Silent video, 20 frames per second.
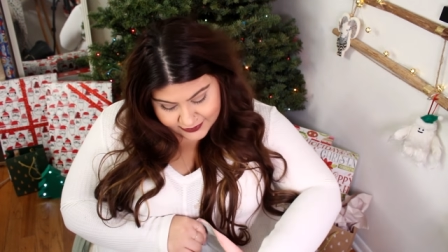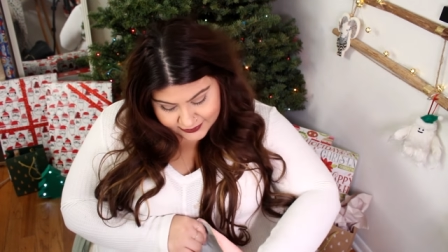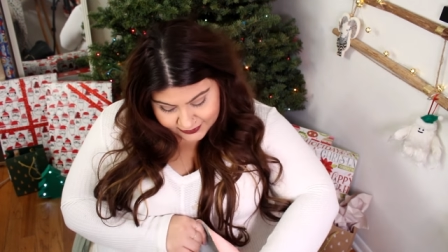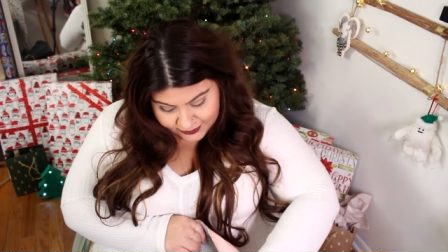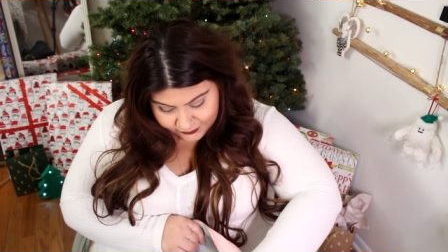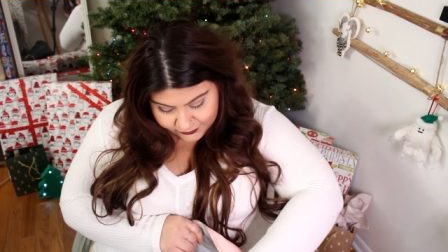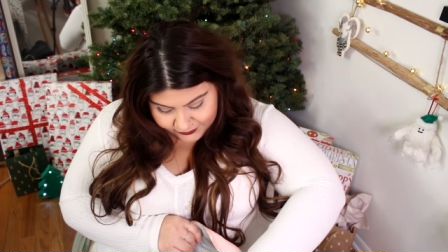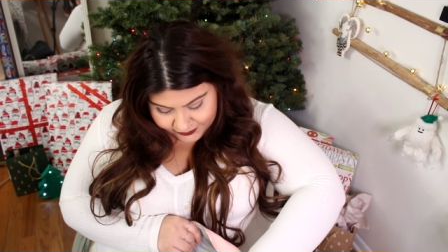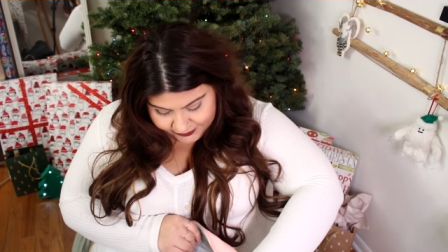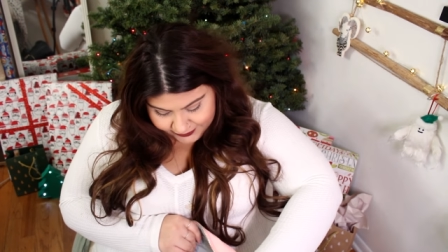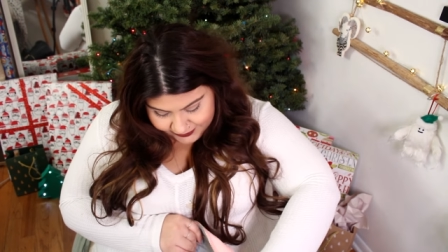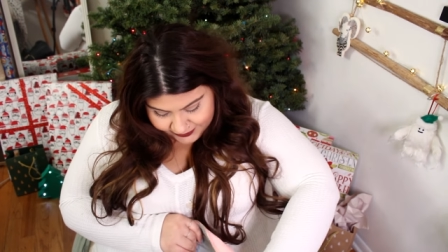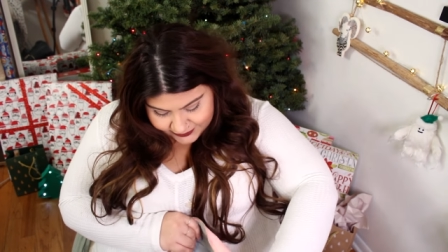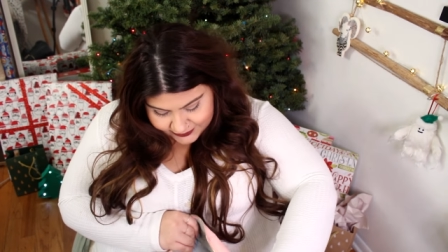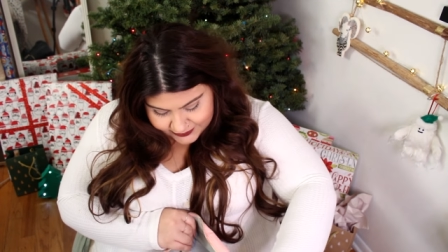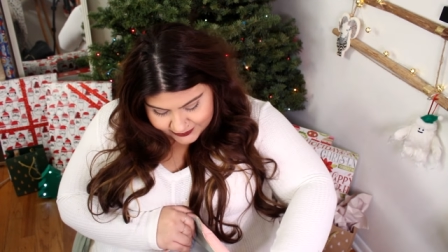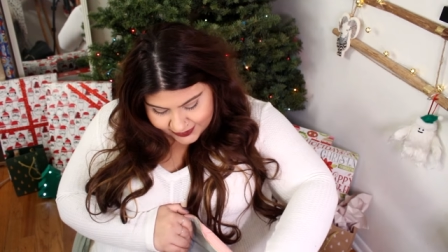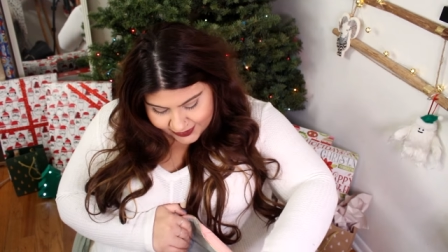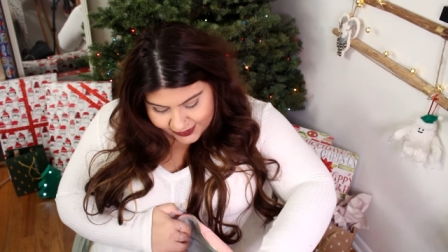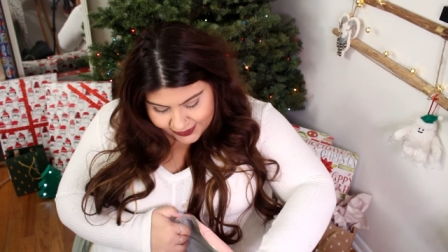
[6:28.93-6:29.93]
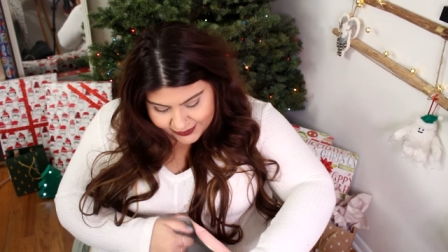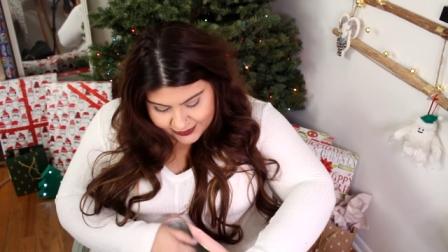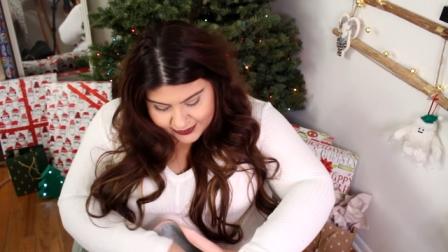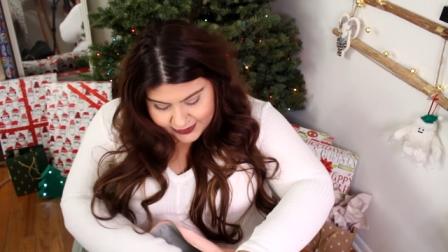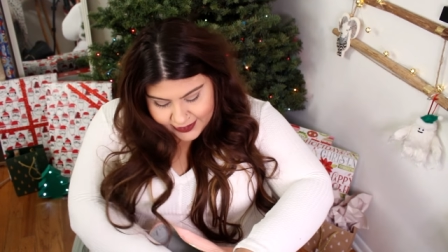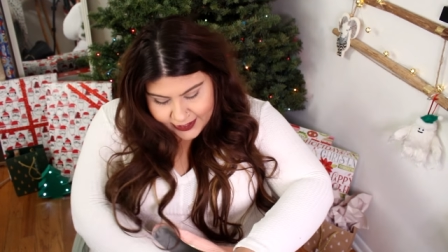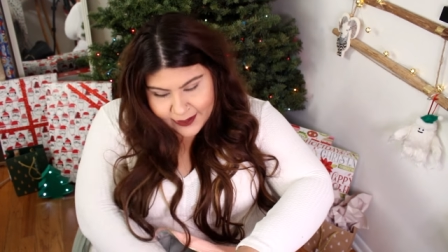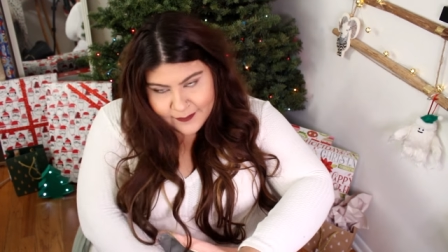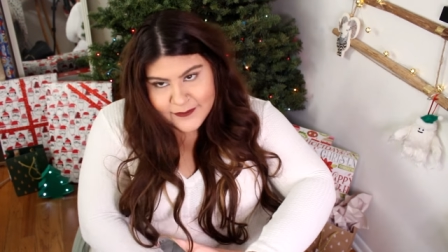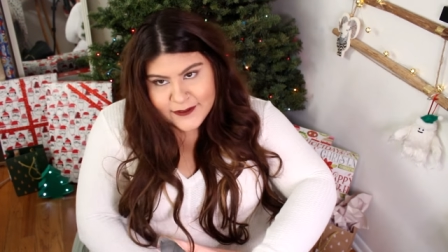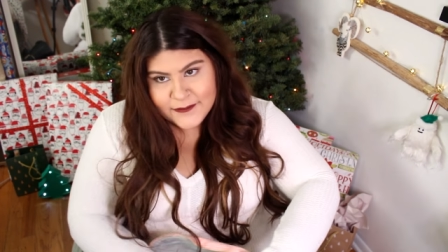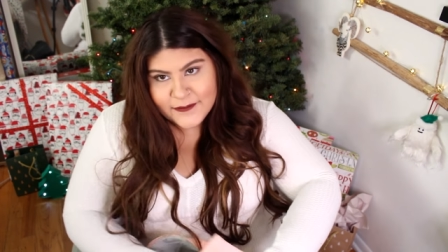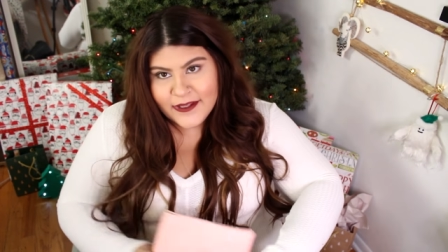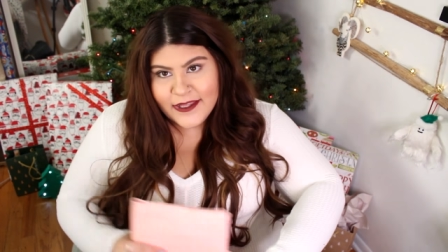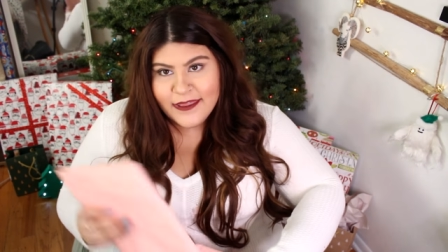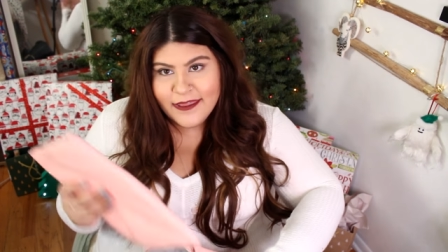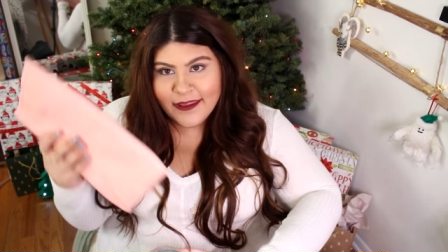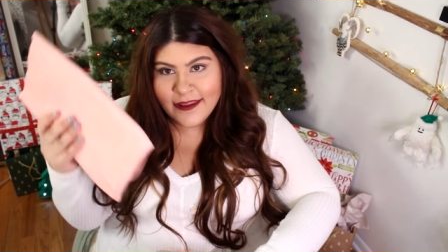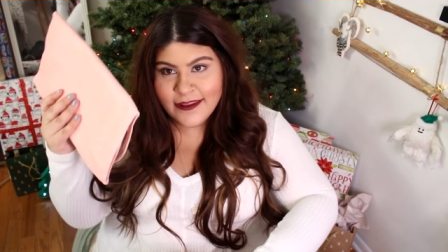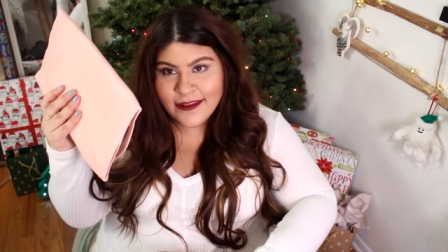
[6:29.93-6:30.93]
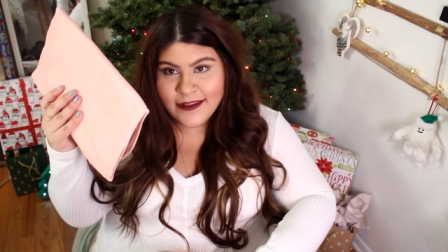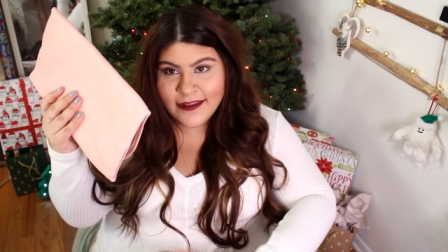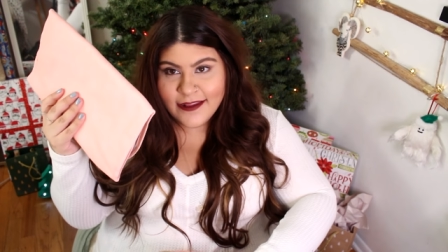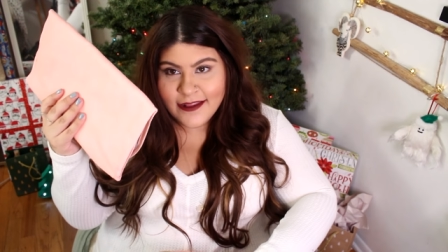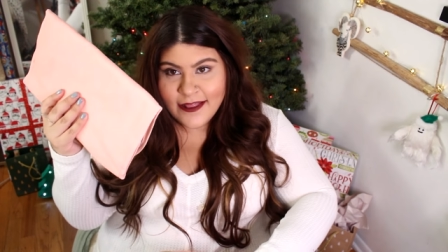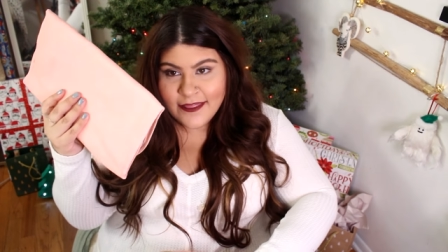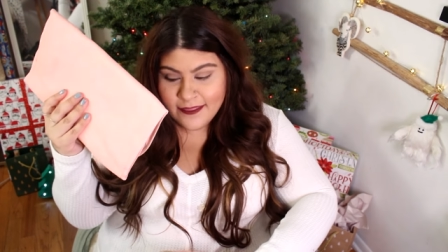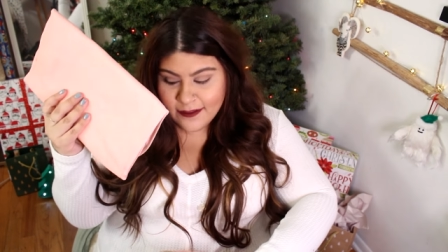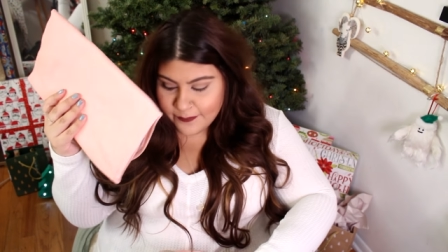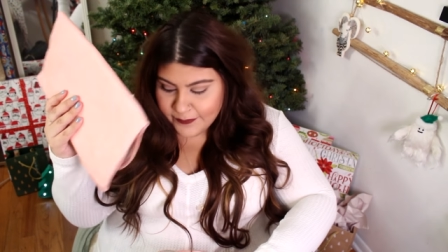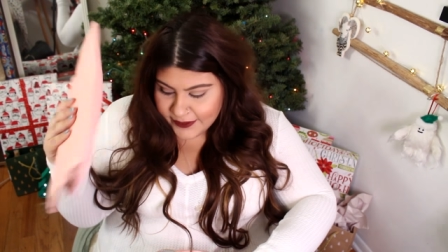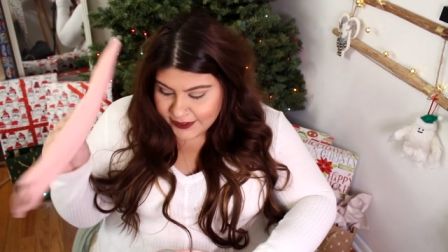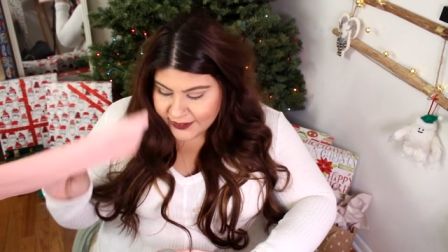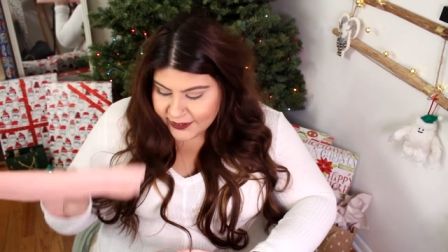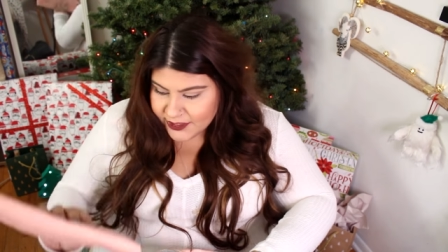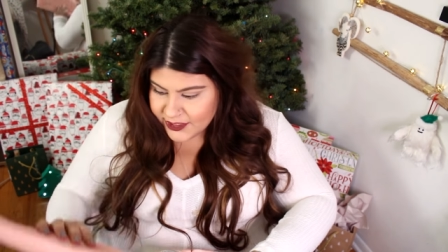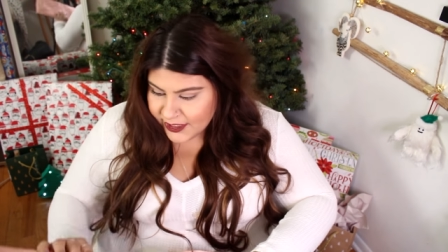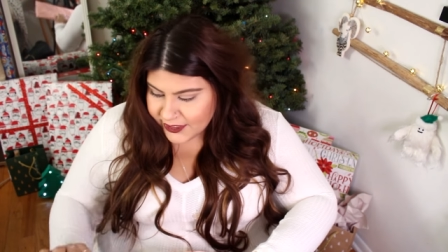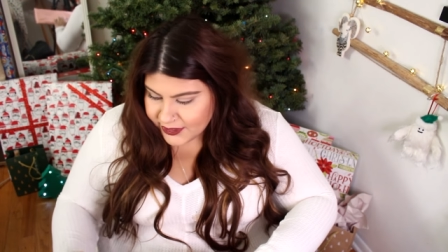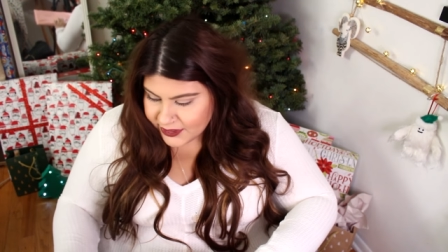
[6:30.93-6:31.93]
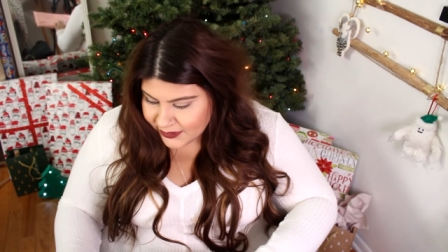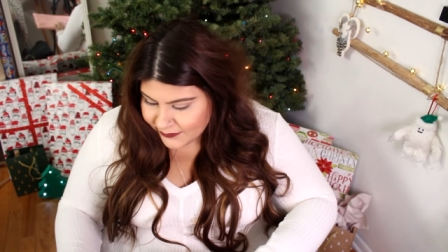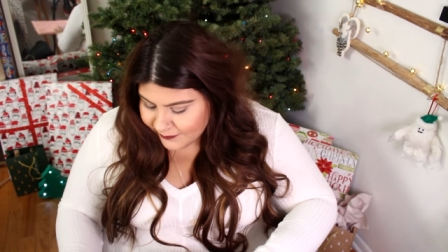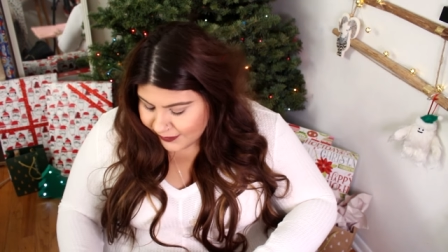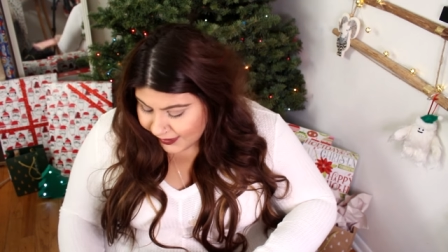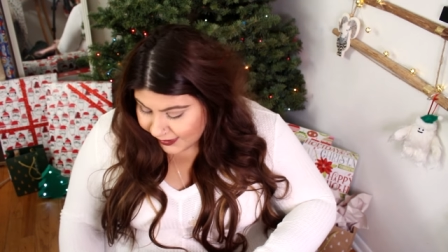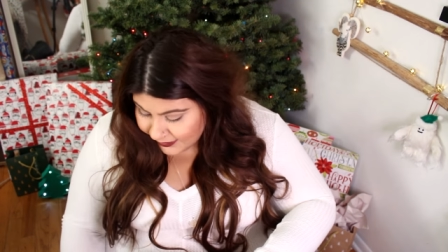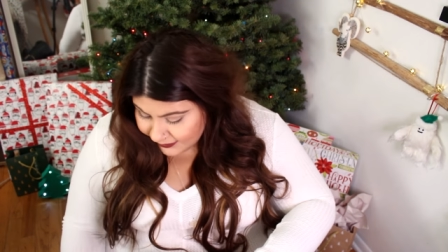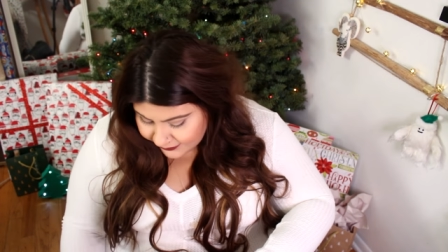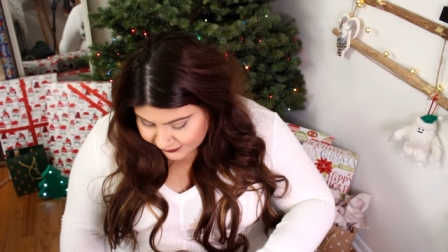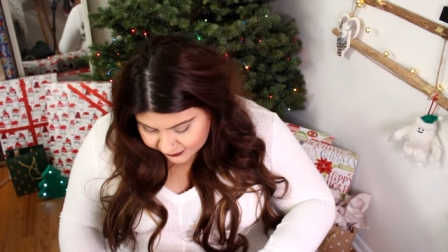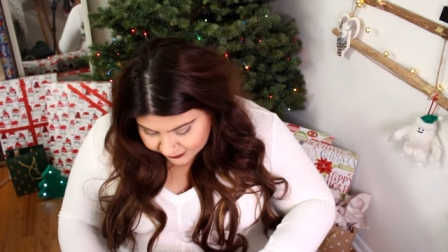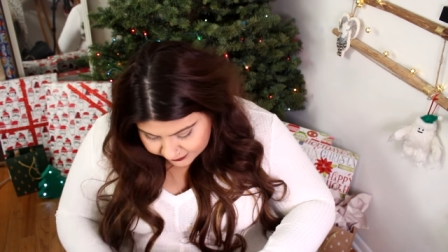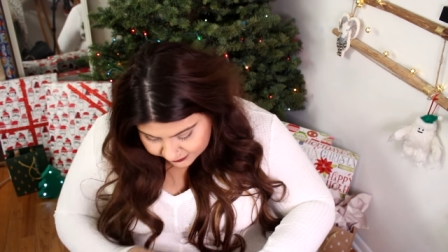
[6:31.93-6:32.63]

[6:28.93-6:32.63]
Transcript: So inside comes with the pink changing mat.